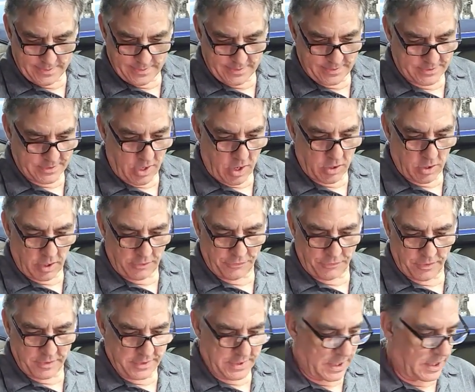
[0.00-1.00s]
Start
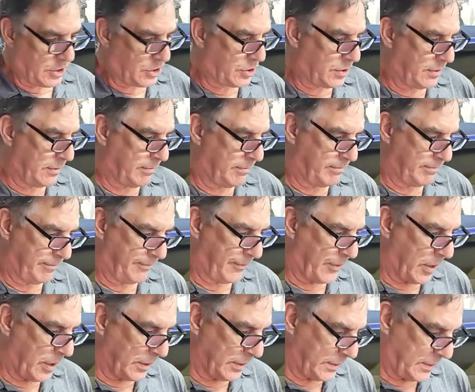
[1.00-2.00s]
authorization
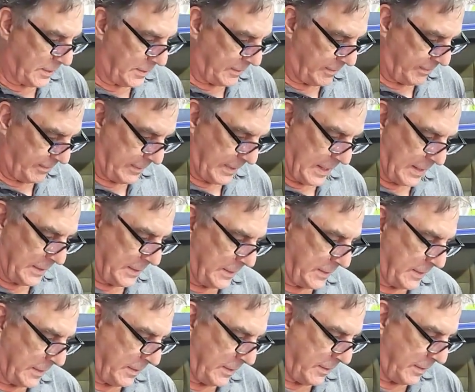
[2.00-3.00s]
faults.
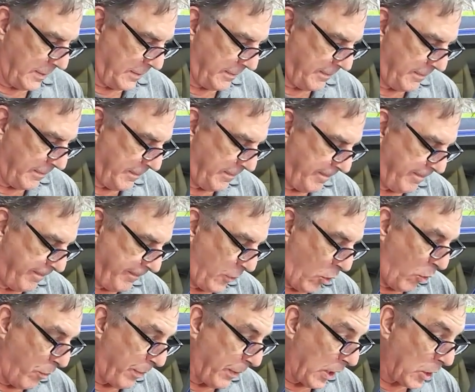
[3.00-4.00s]
That's
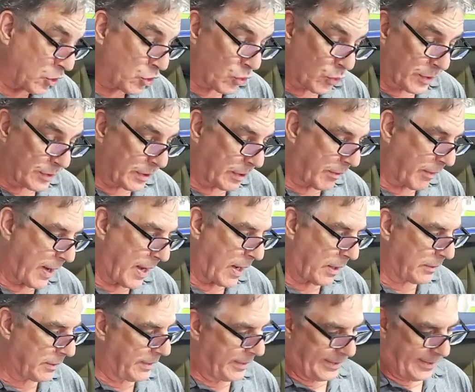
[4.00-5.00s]
open or short to
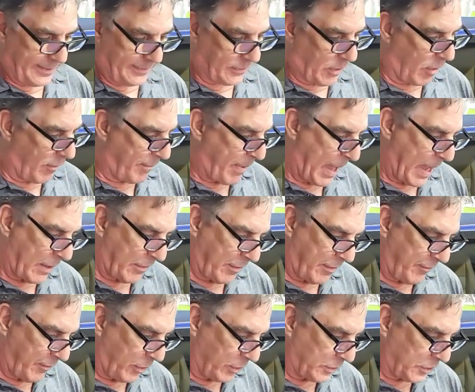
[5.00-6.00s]
ground. It's all
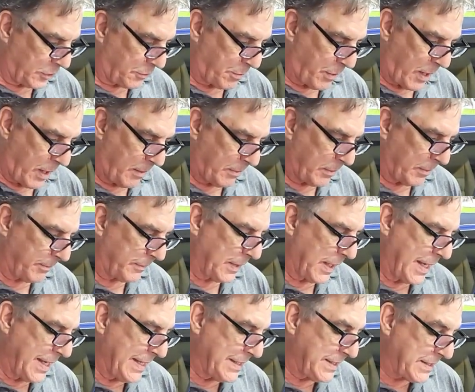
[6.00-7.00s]
battery voltage problems.
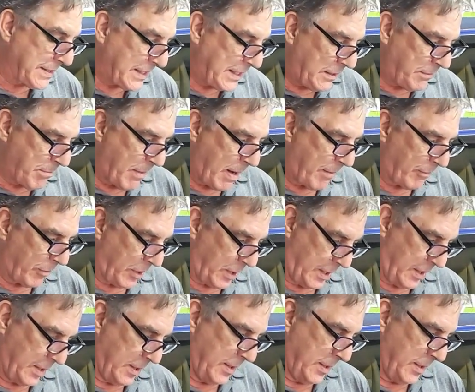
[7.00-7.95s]
Seat memory.